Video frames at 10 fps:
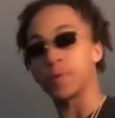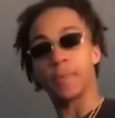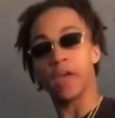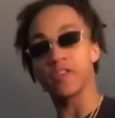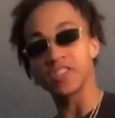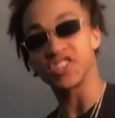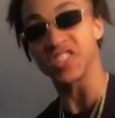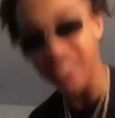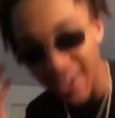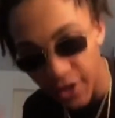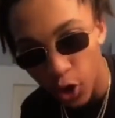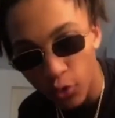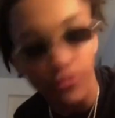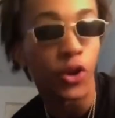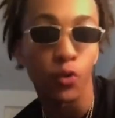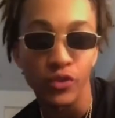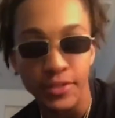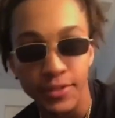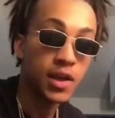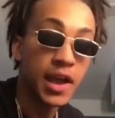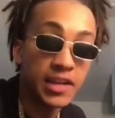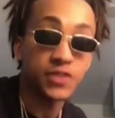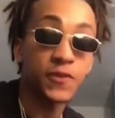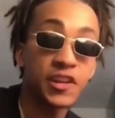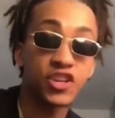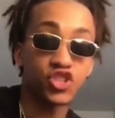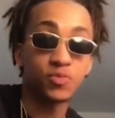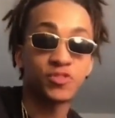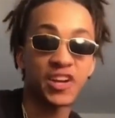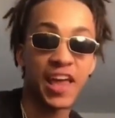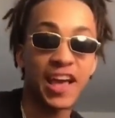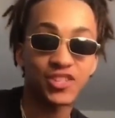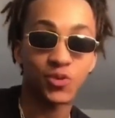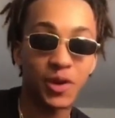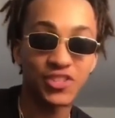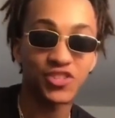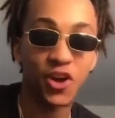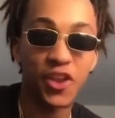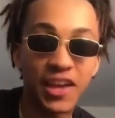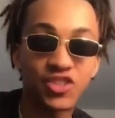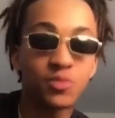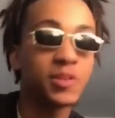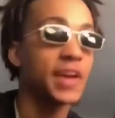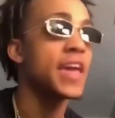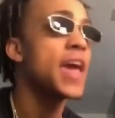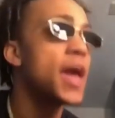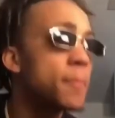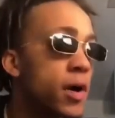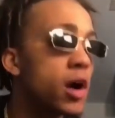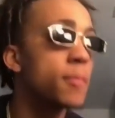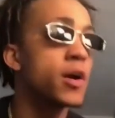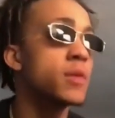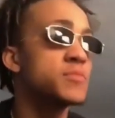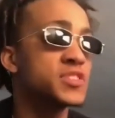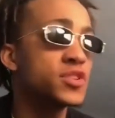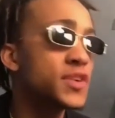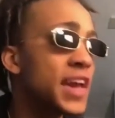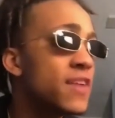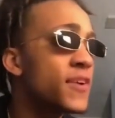when parents just say no for no reason. And it's funny because you be trying to ask the questions all nice. You be like, hey mom, is it okay